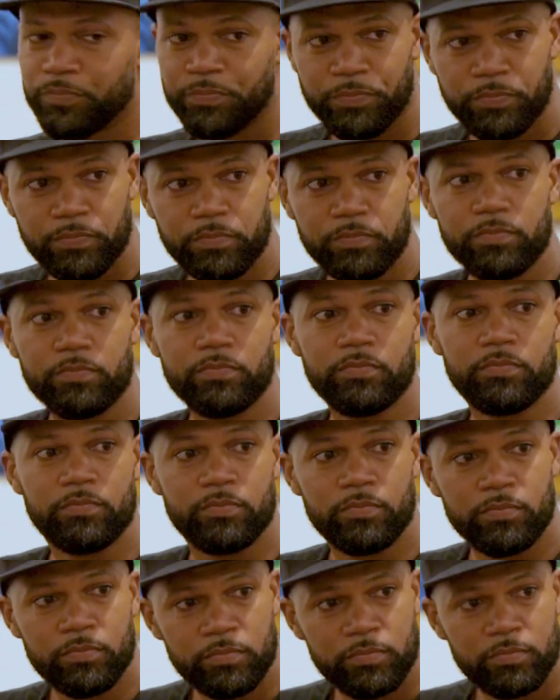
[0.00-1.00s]
Lovely.
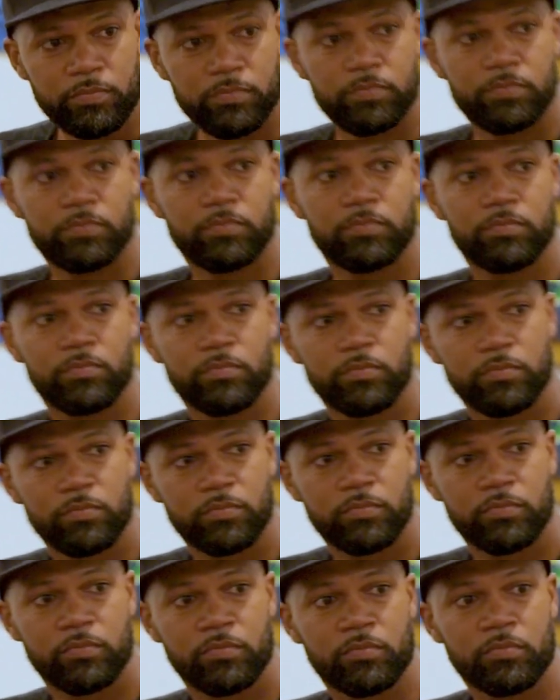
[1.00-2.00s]
My name
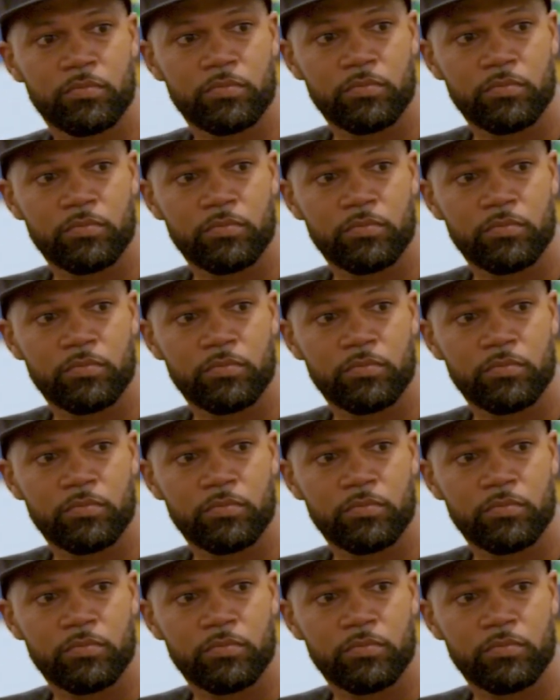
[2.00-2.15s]
is